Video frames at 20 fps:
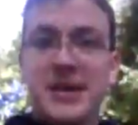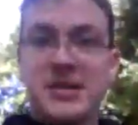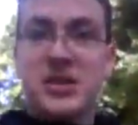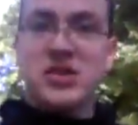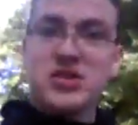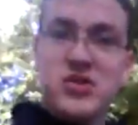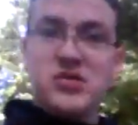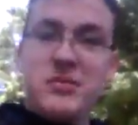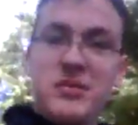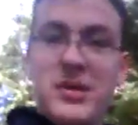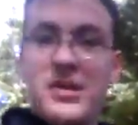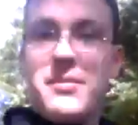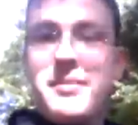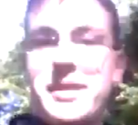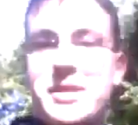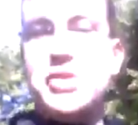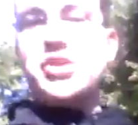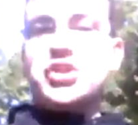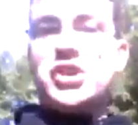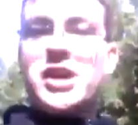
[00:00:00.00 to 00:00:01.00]
messaged me
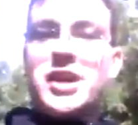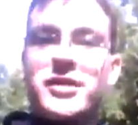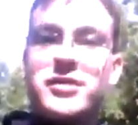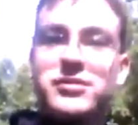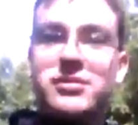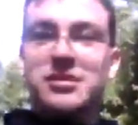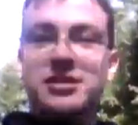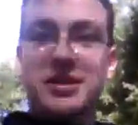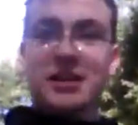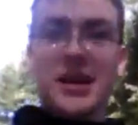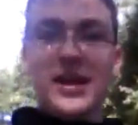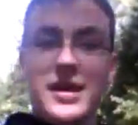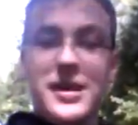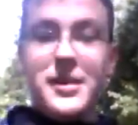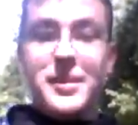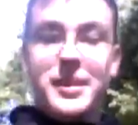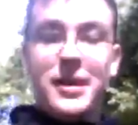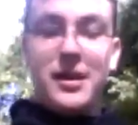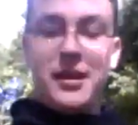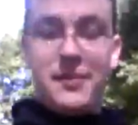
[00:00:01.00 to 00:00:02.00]
on my channel
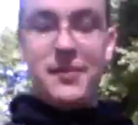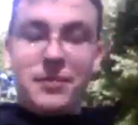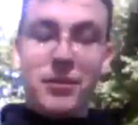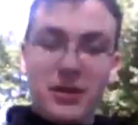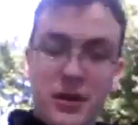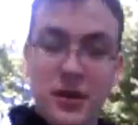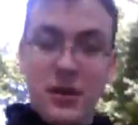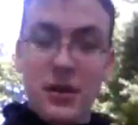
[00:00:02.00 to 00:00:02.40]
saying that